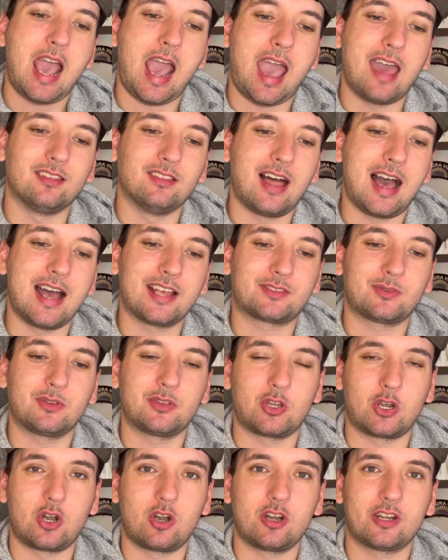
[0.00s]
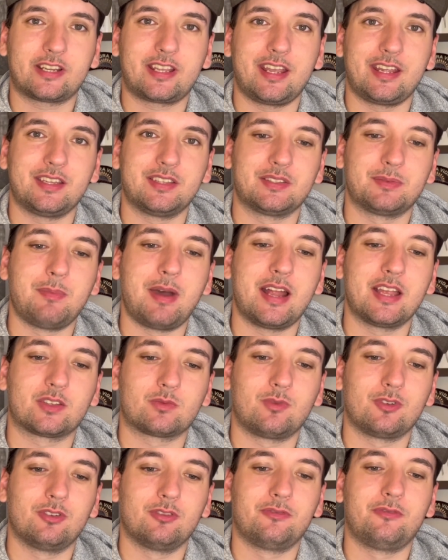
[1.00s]
And lastly, the Hurricanes
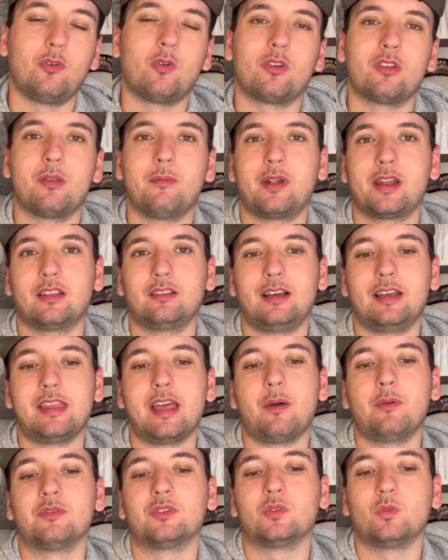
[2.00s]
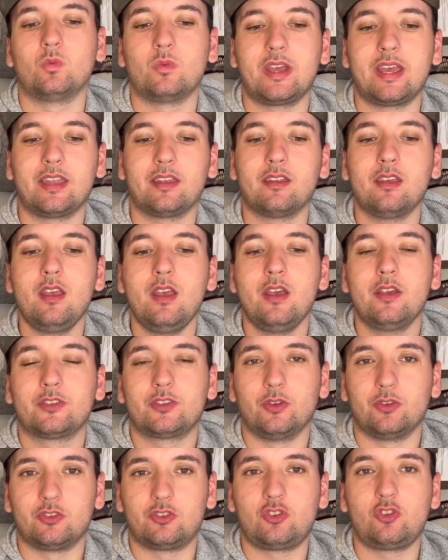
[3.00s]
minus 104 on the money line. That was a win.
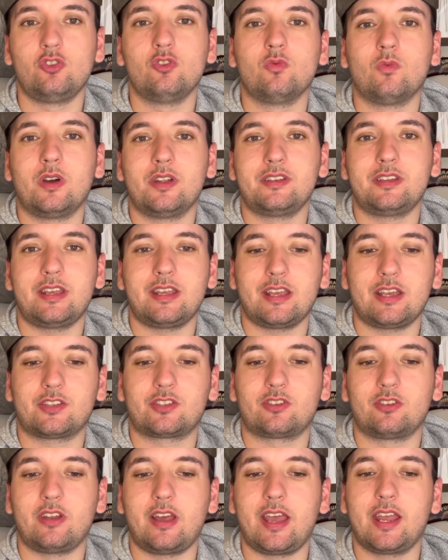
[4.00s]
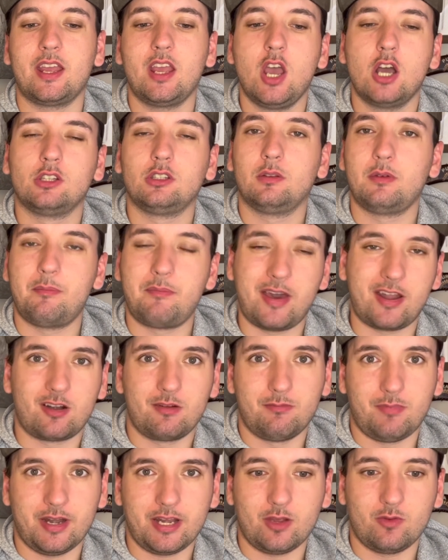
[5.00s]
So 2-1 day yesterday. A little bit
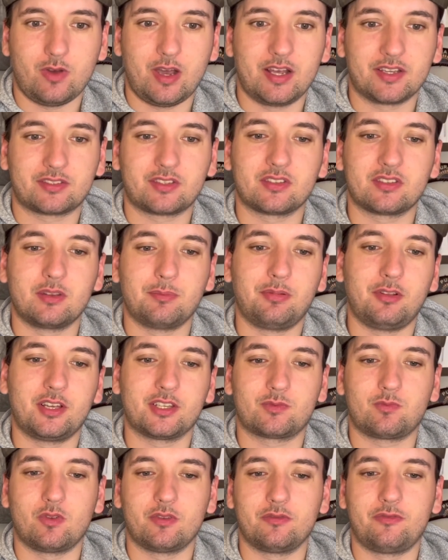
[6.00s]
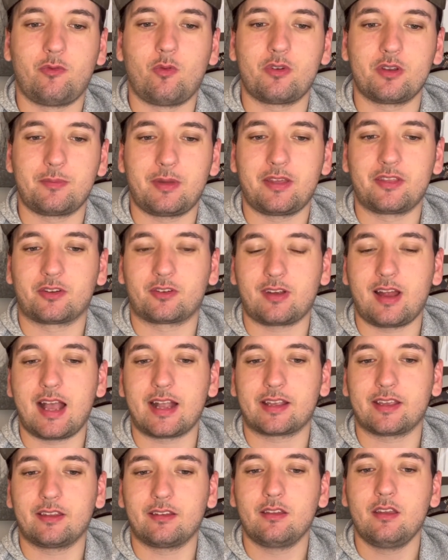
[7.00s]
better money-wise because of the plus 140 by the
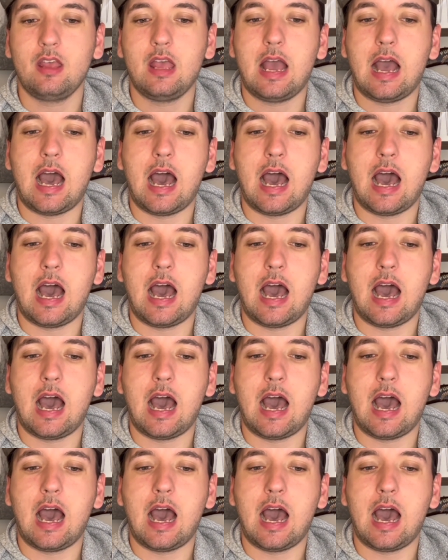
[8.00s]
Kraken.